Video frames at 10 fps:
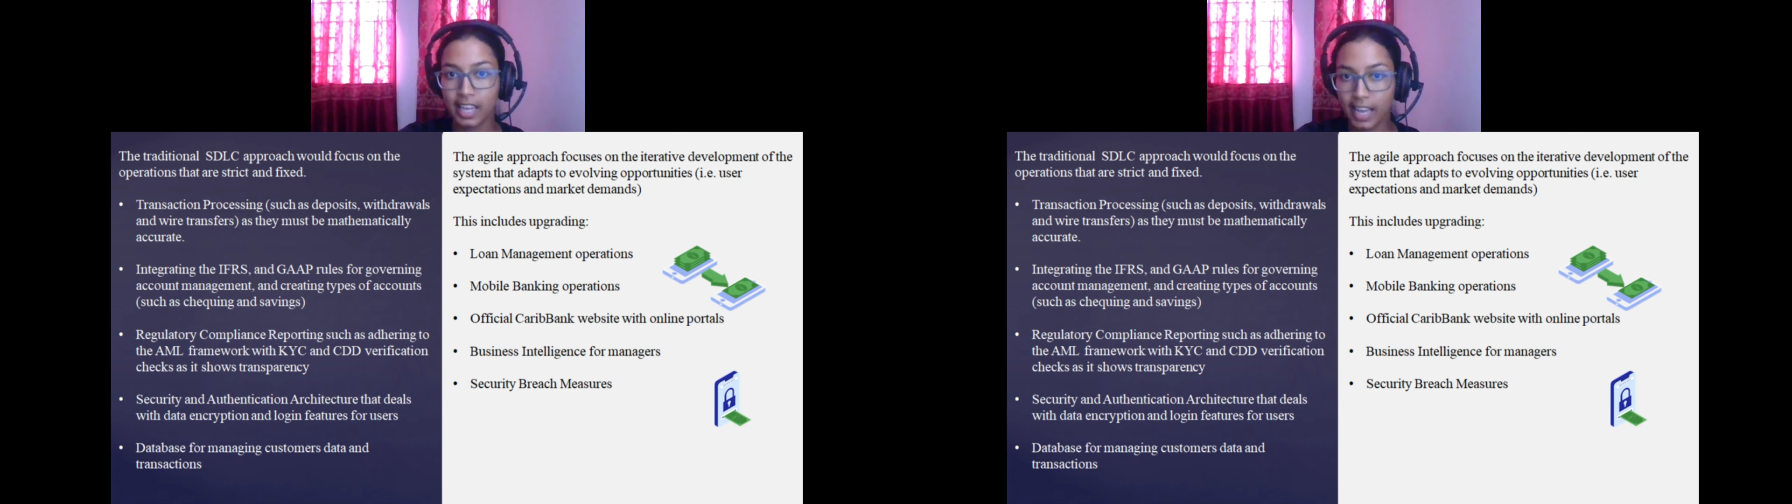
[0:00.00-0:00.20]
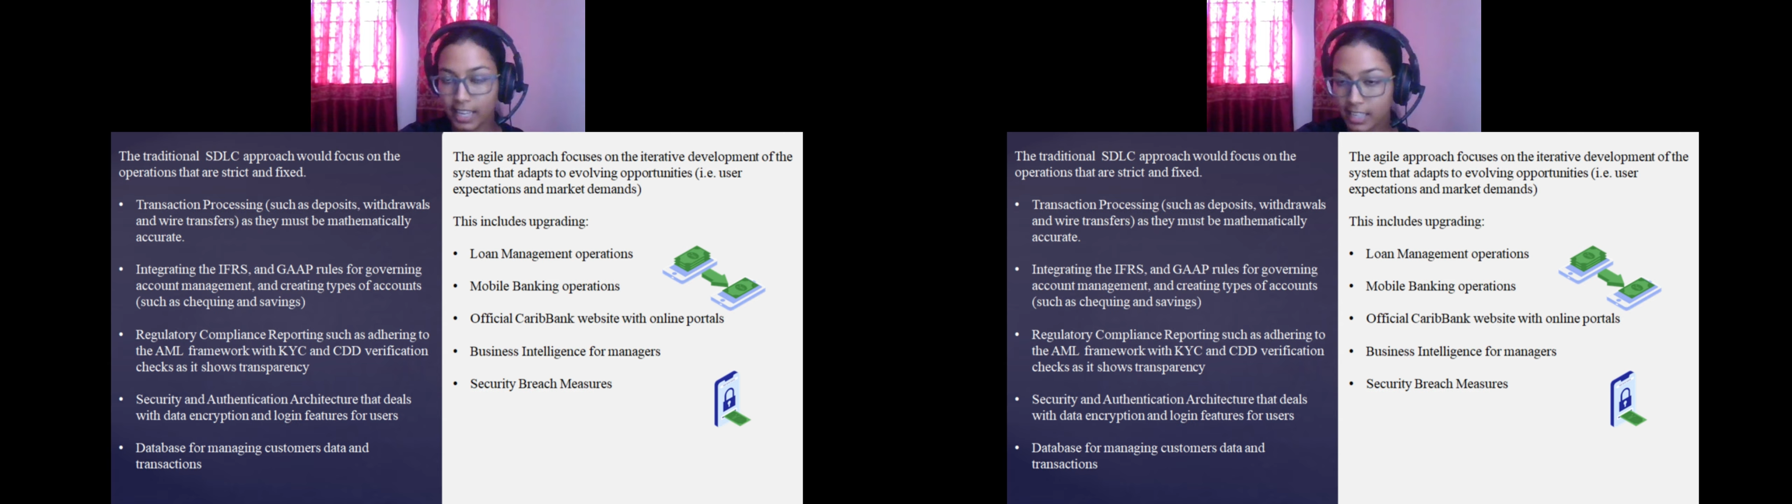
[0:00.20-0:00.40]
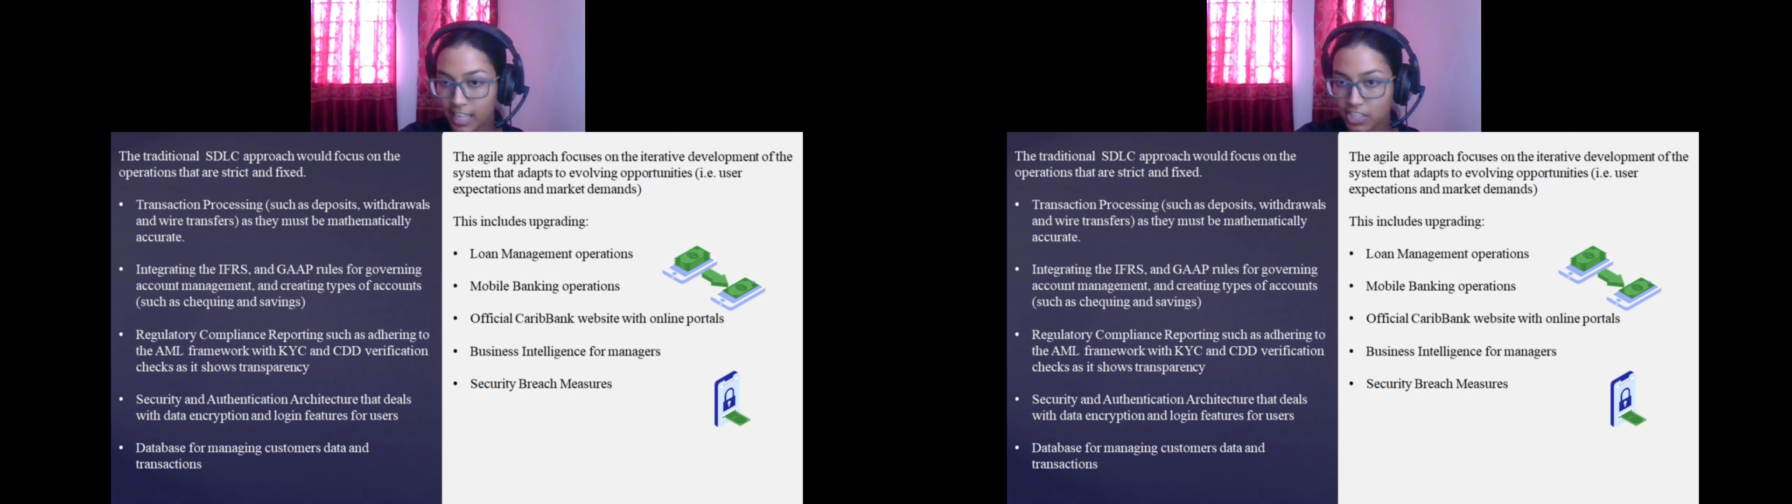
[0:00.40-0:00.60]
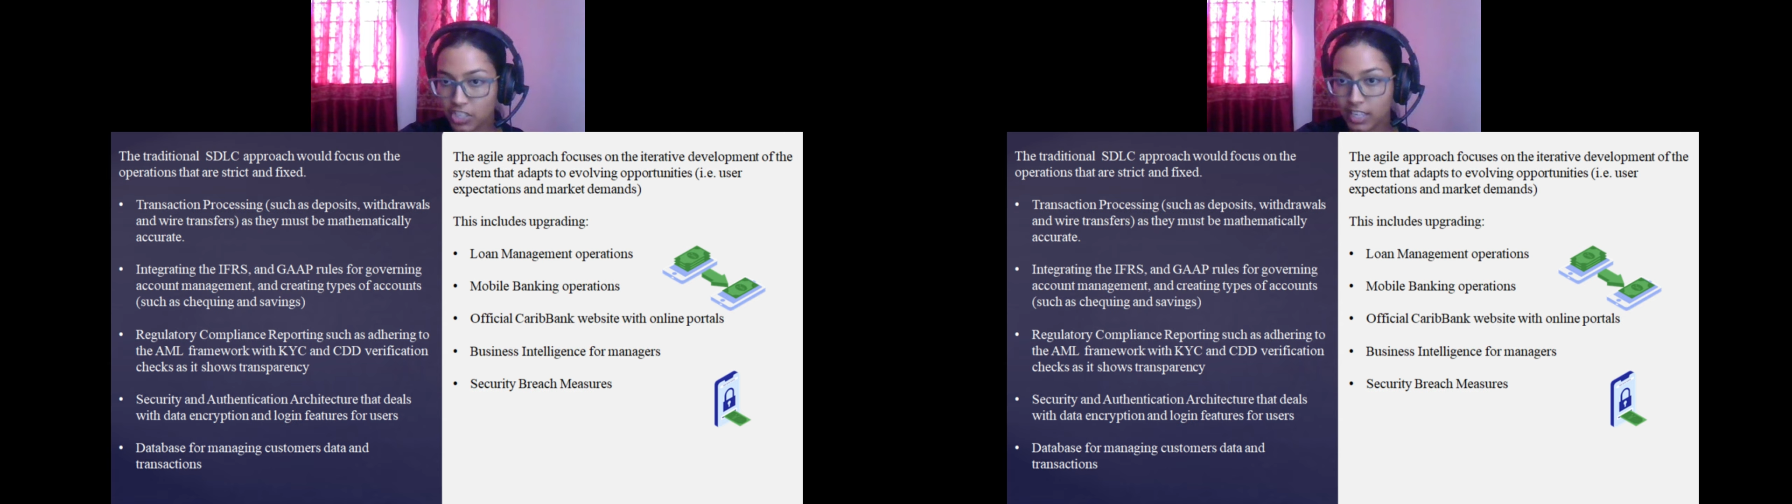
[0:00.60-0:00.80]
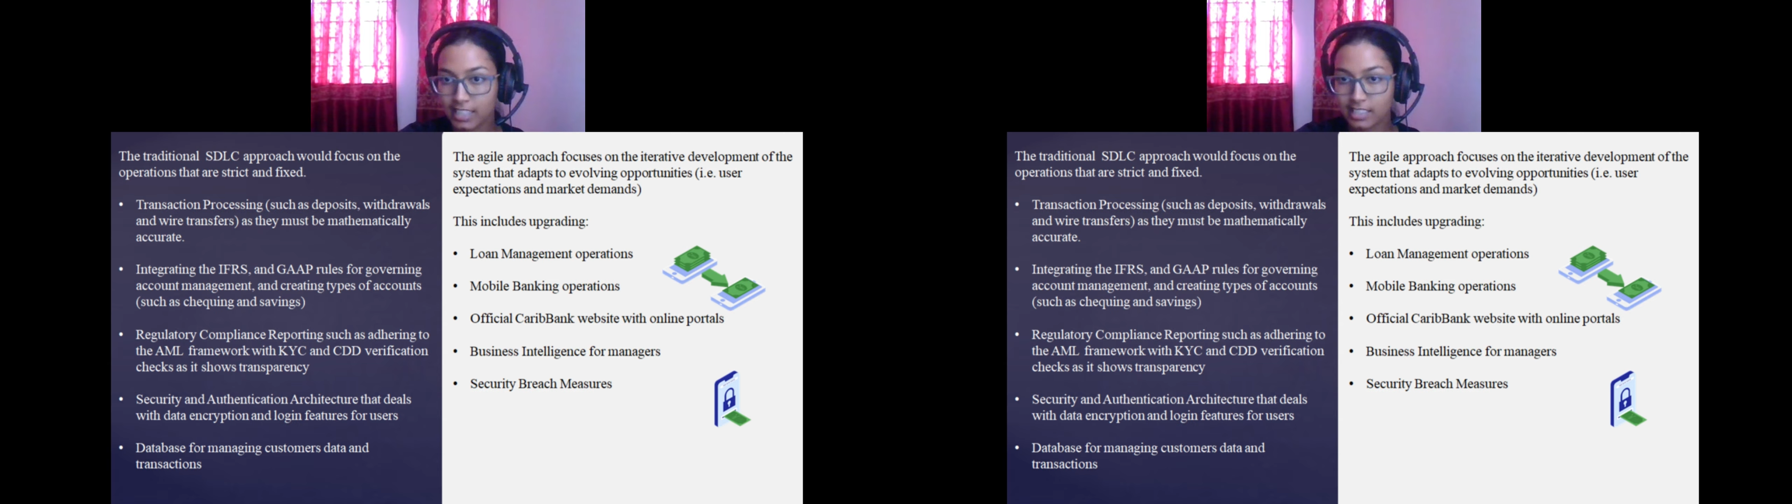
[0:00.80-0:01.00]
and
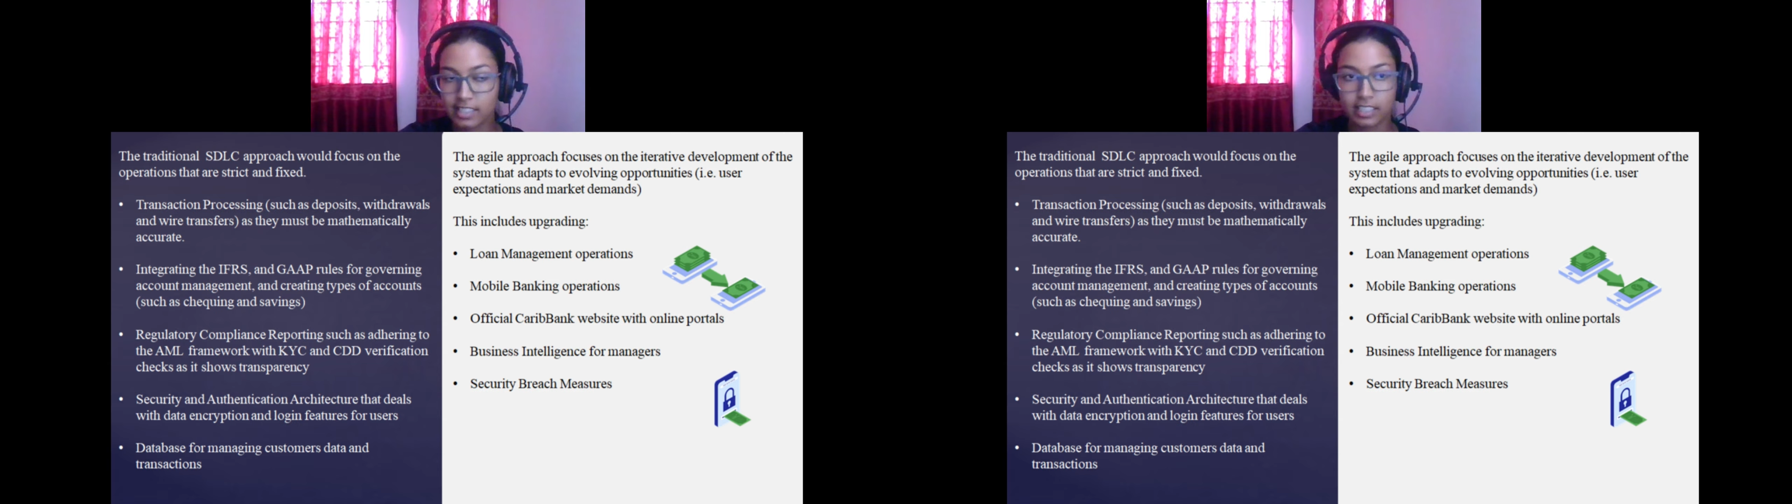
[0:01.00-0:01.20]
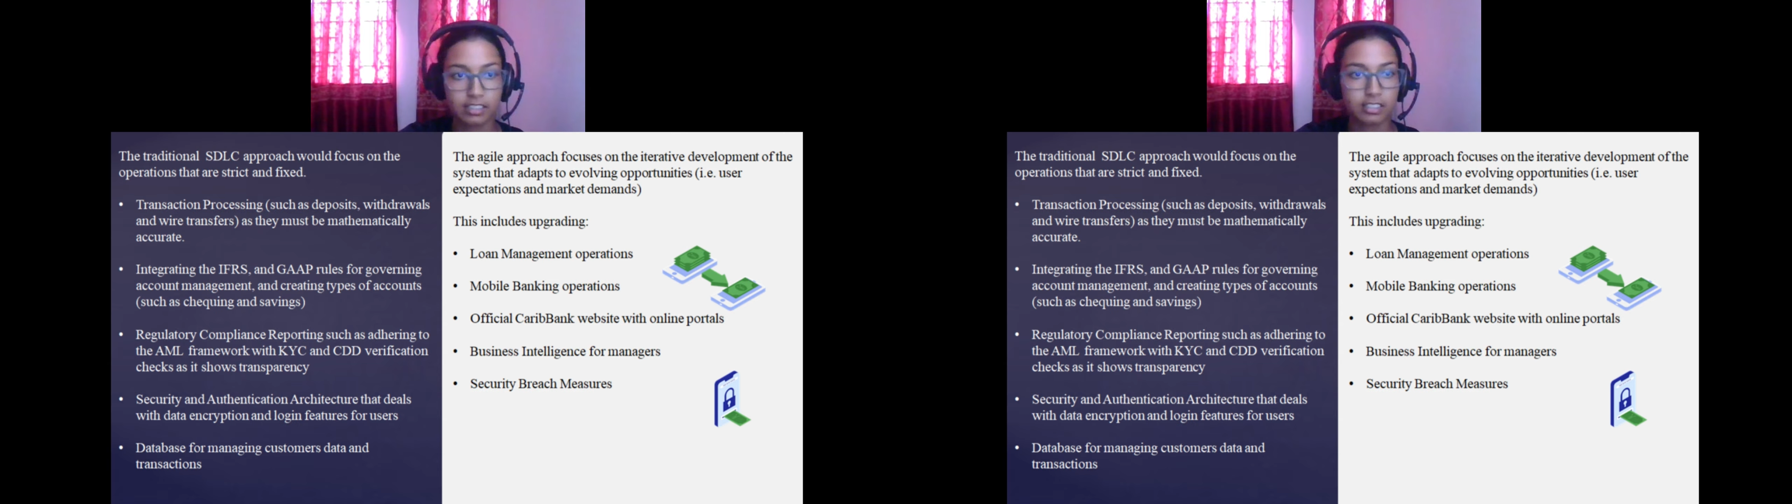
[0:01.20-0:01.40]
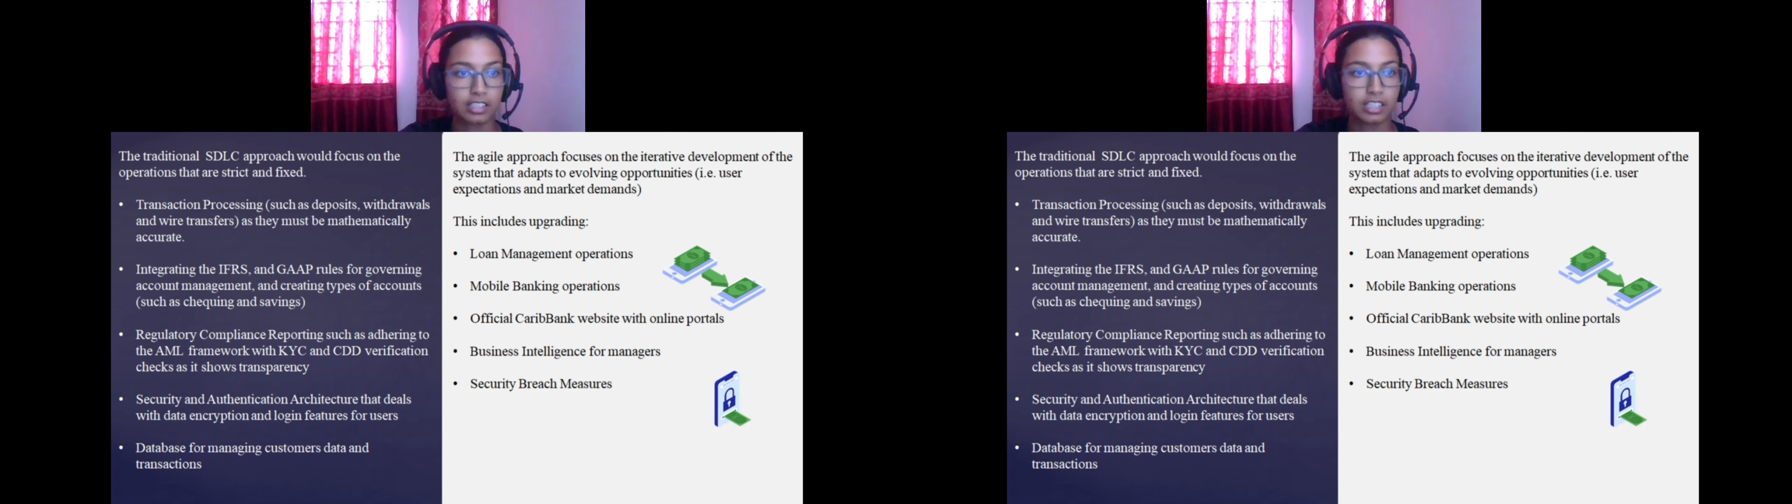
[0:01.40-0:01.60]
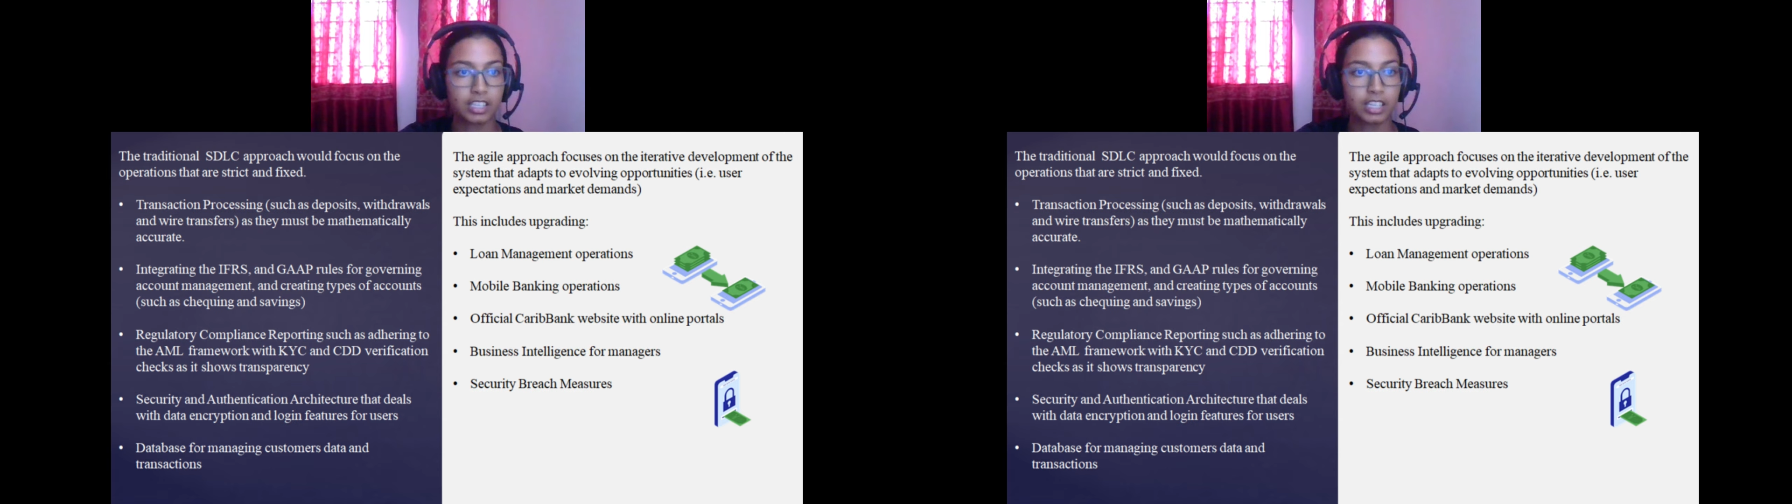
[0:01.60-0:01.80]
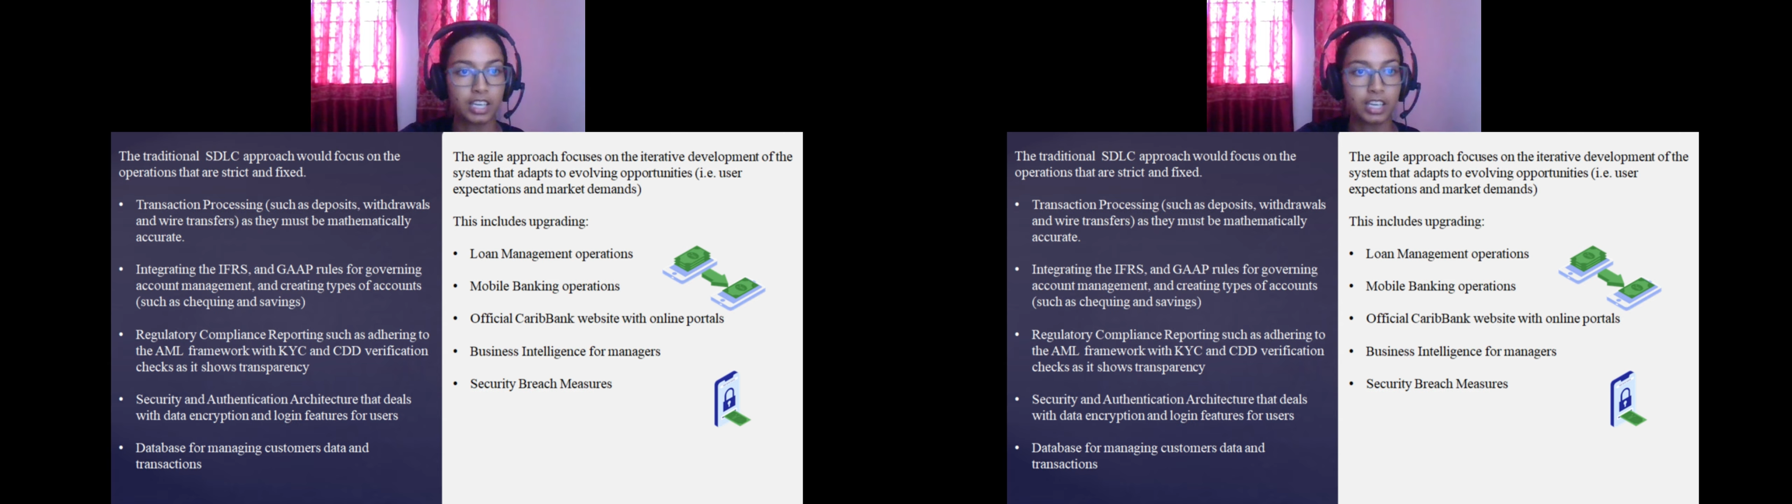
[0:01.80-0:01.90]
agile SDLC